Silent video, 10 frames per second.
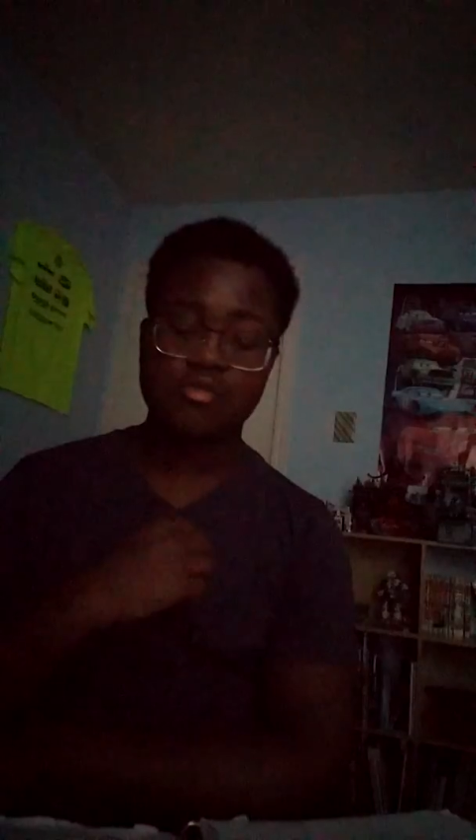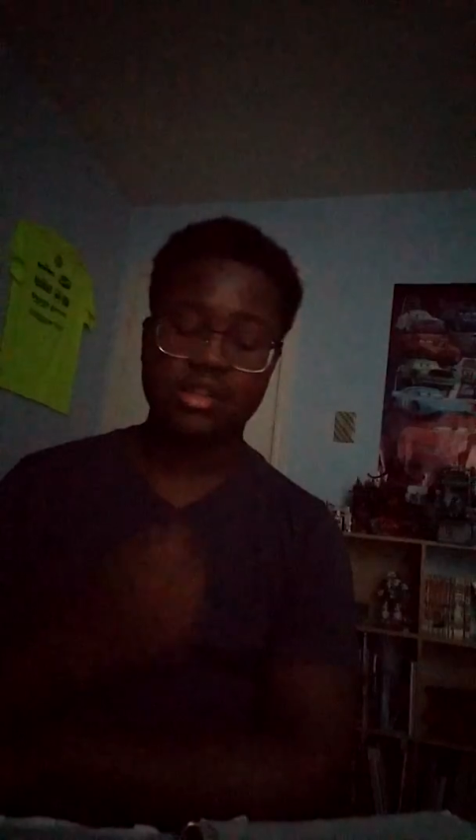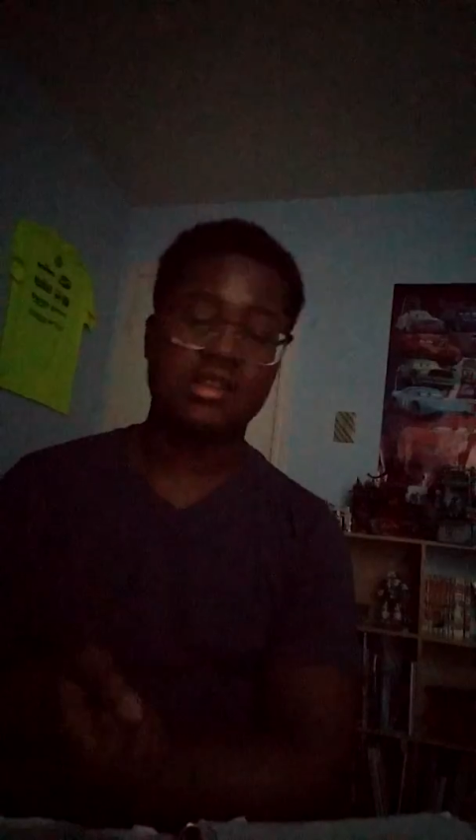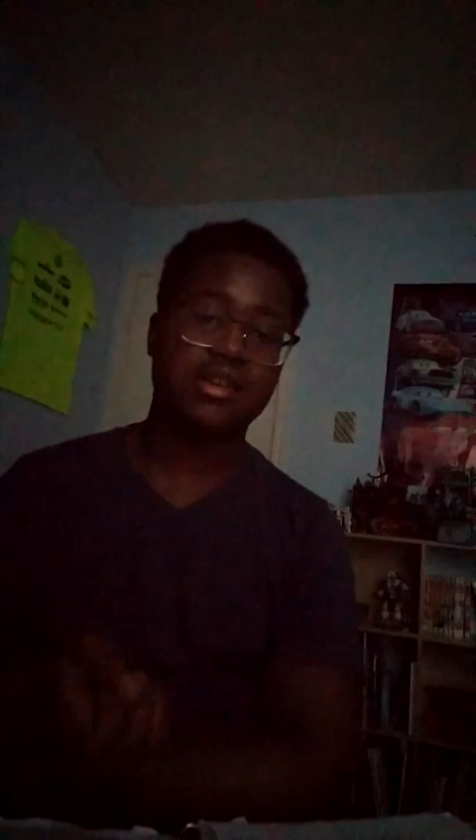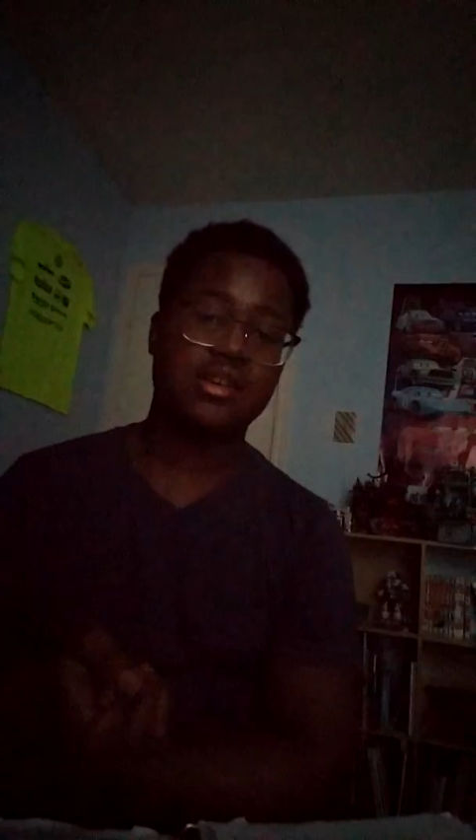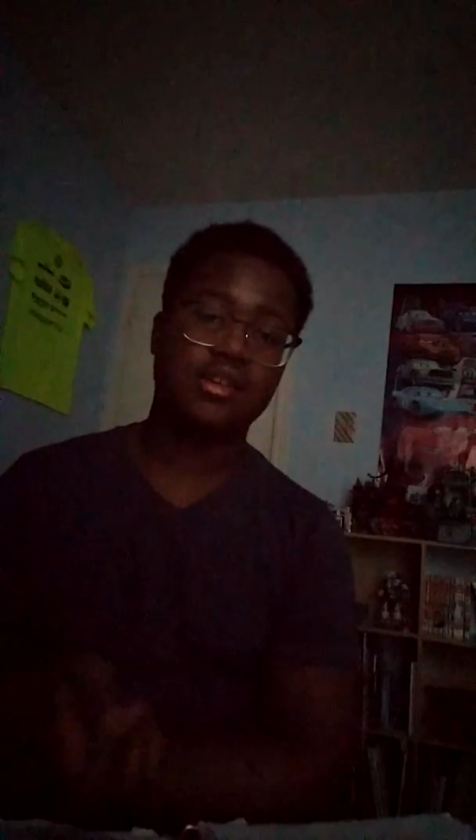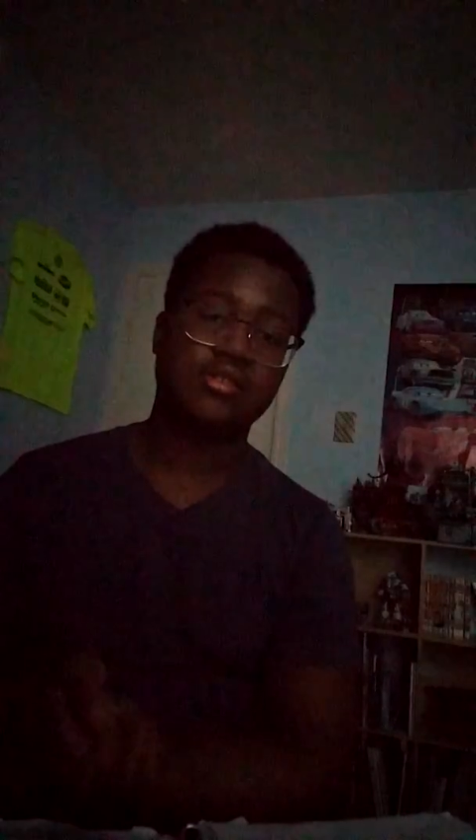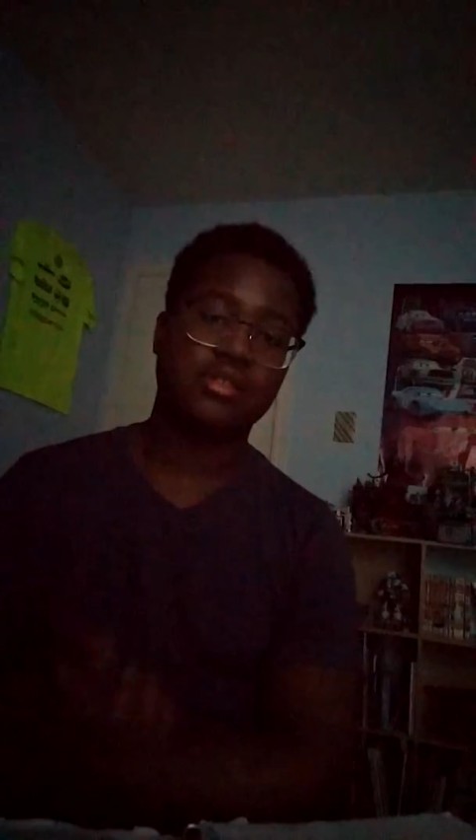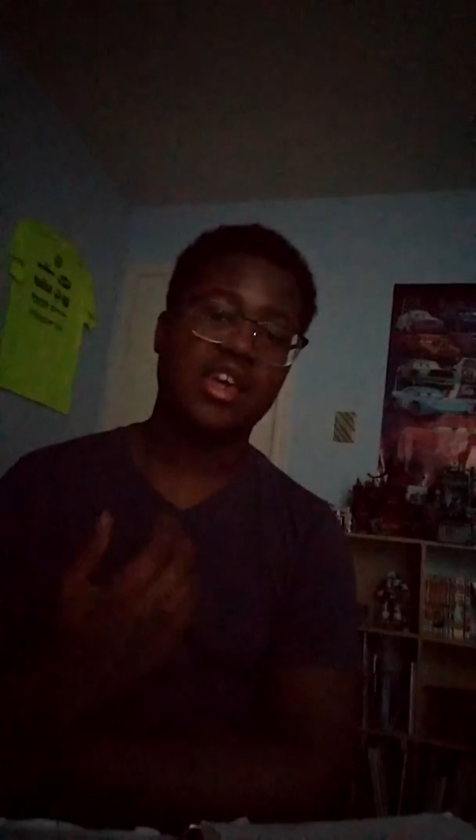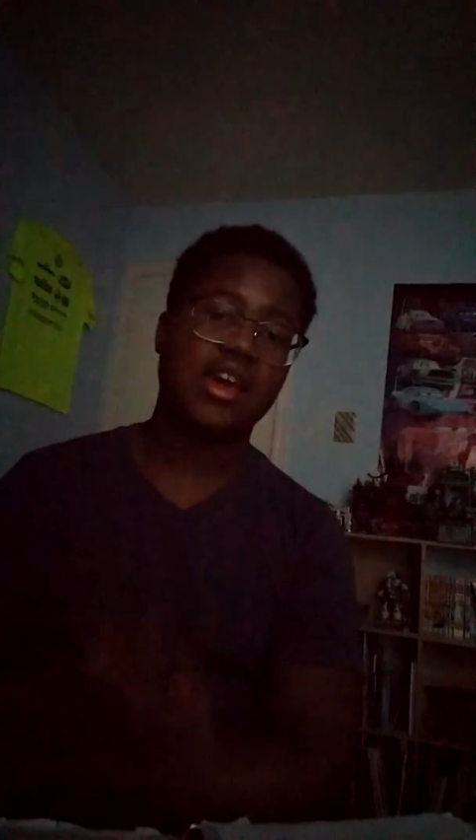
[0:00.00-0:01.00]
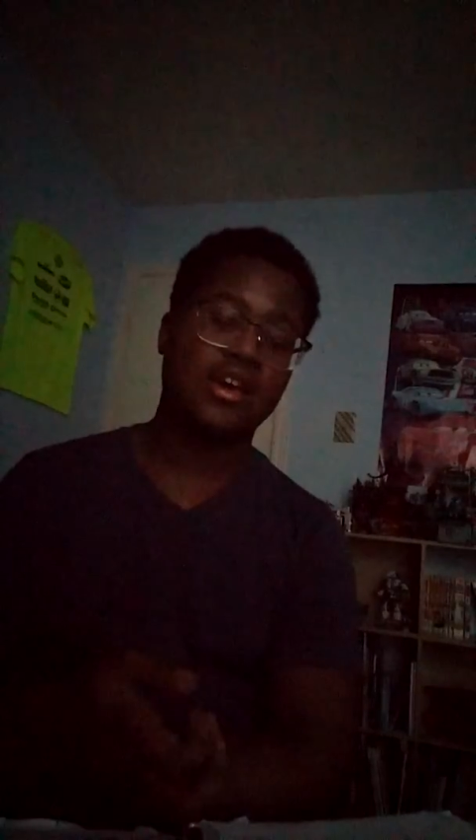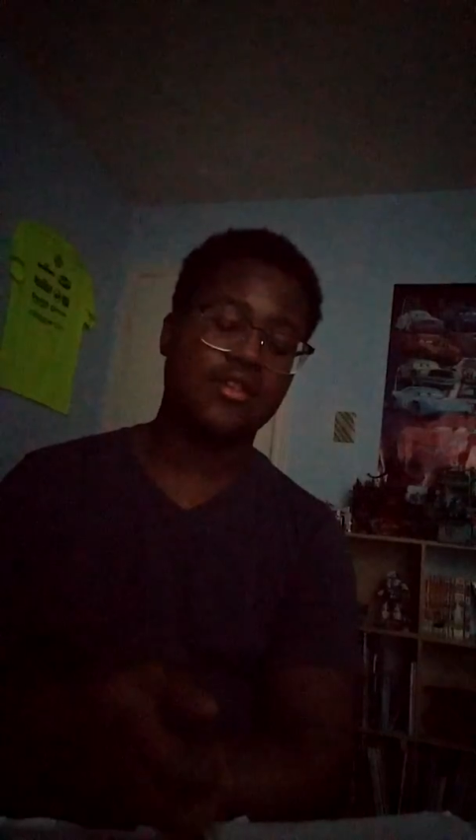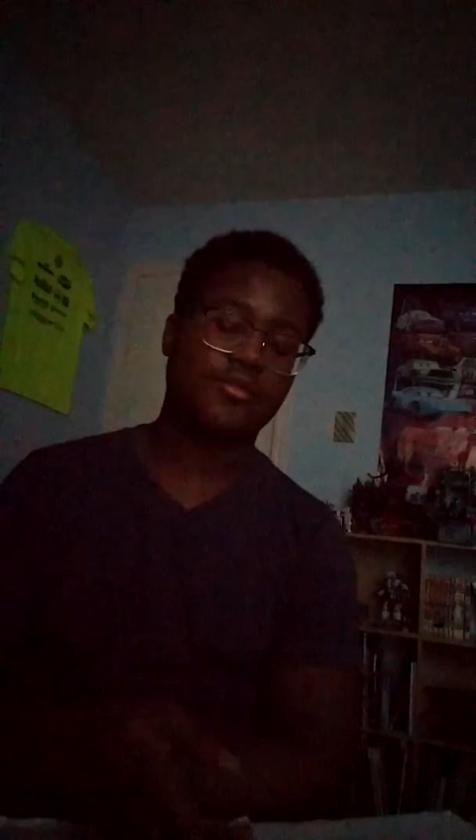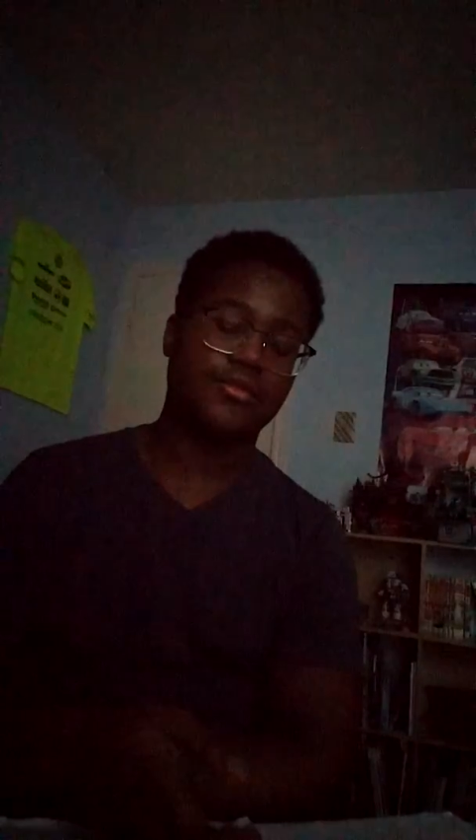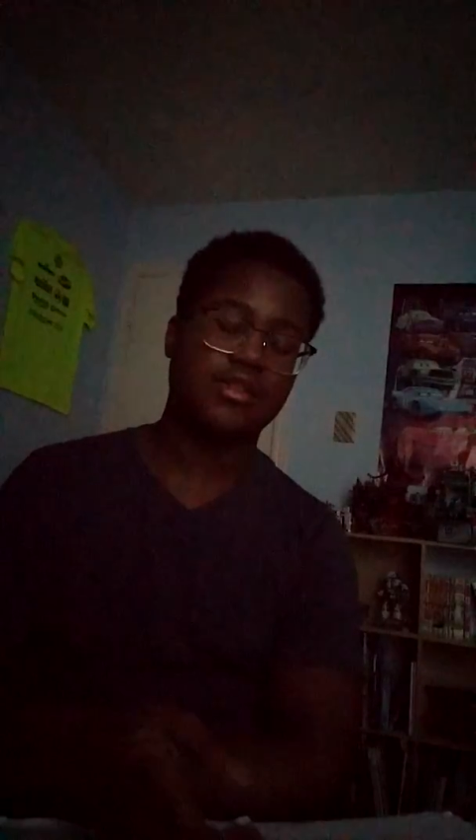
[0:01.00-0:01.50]
really count
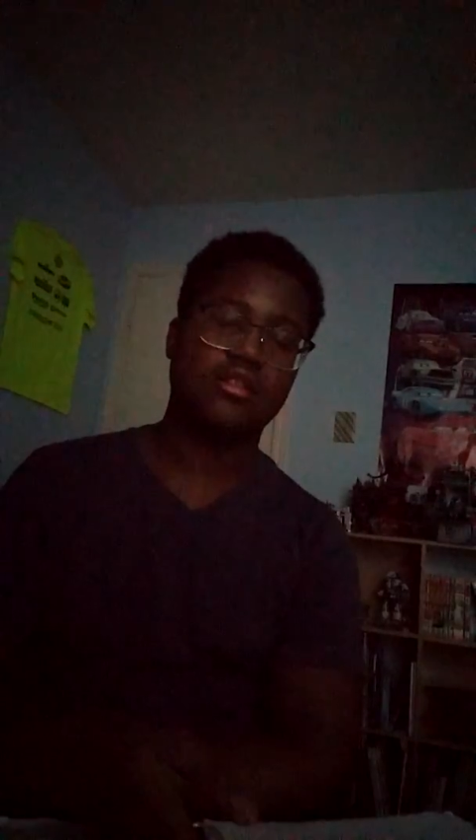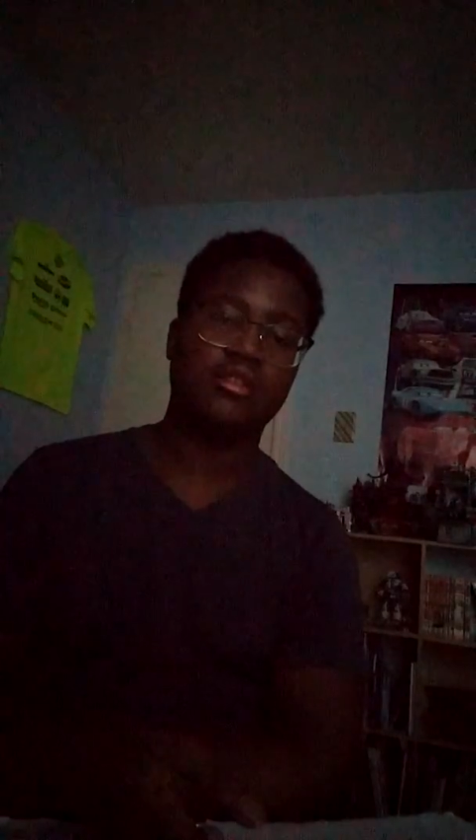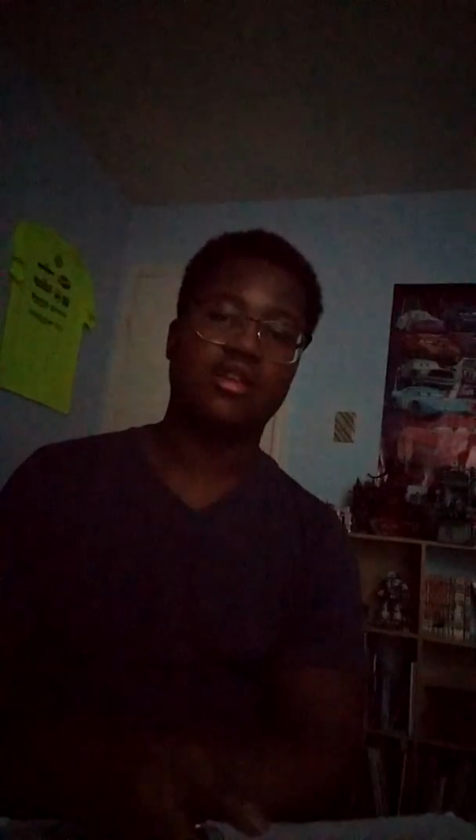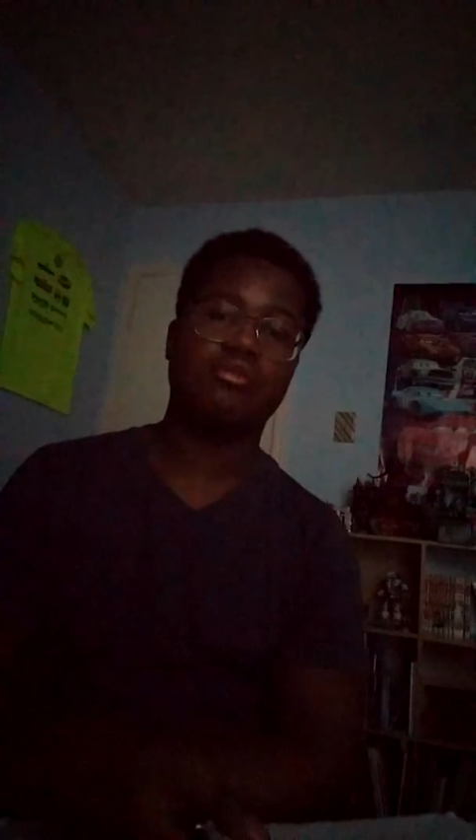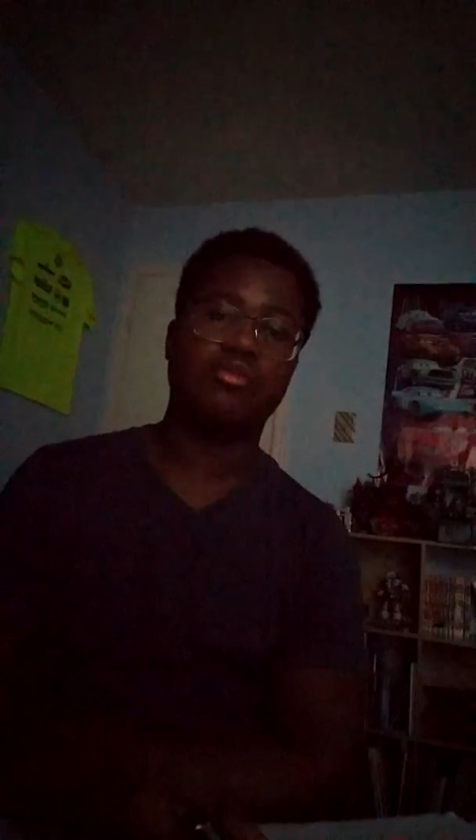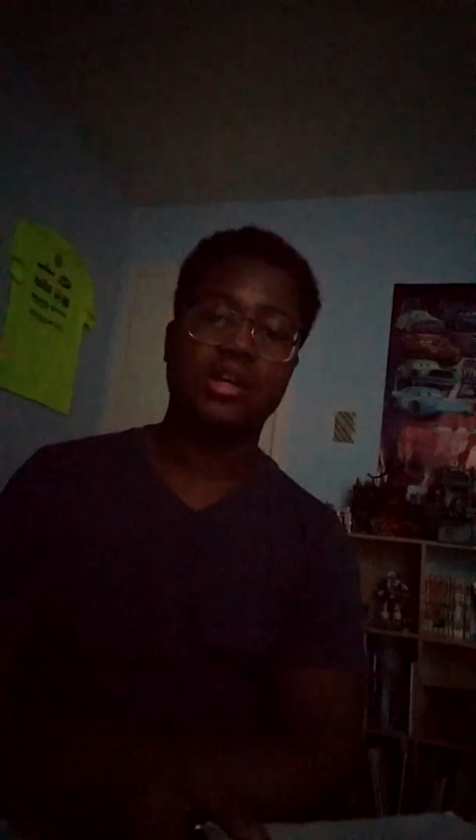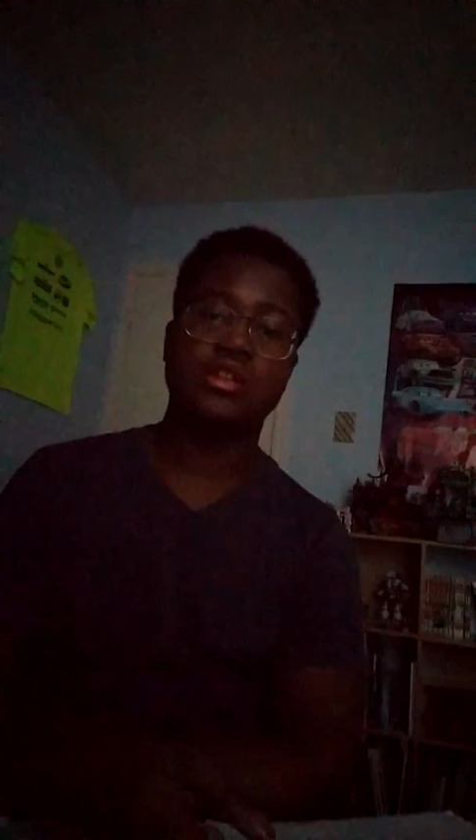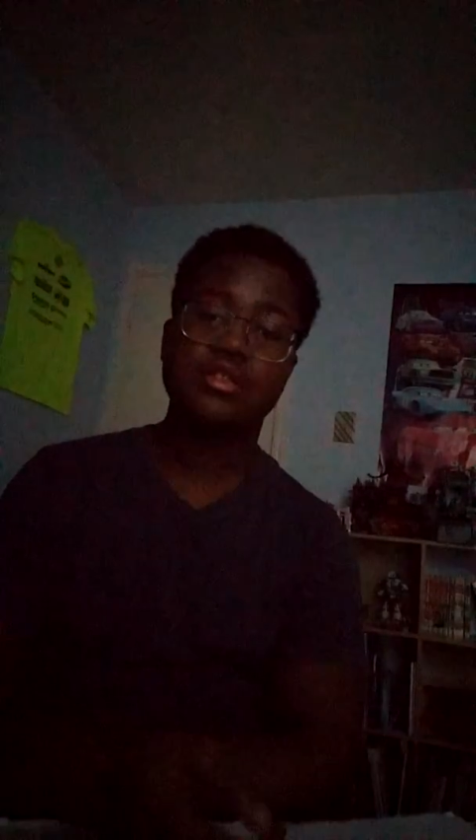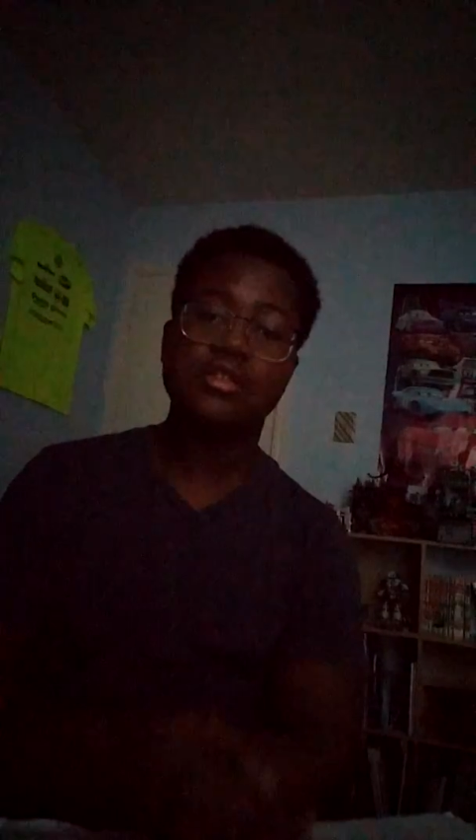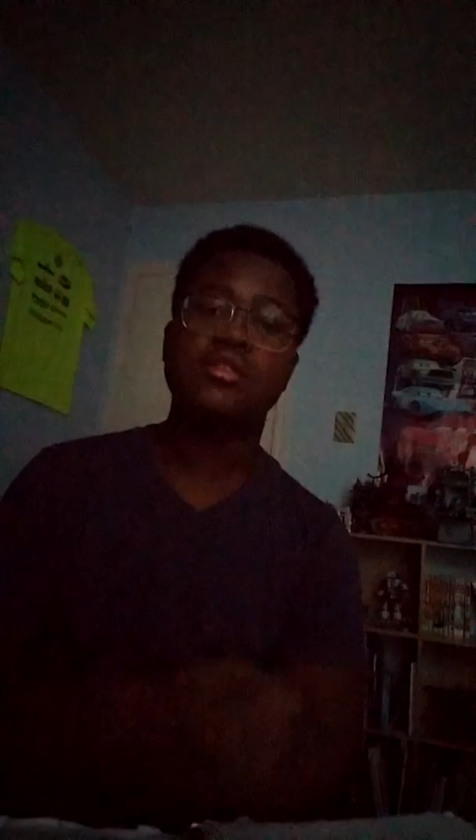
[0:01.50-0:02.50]
half and then like one.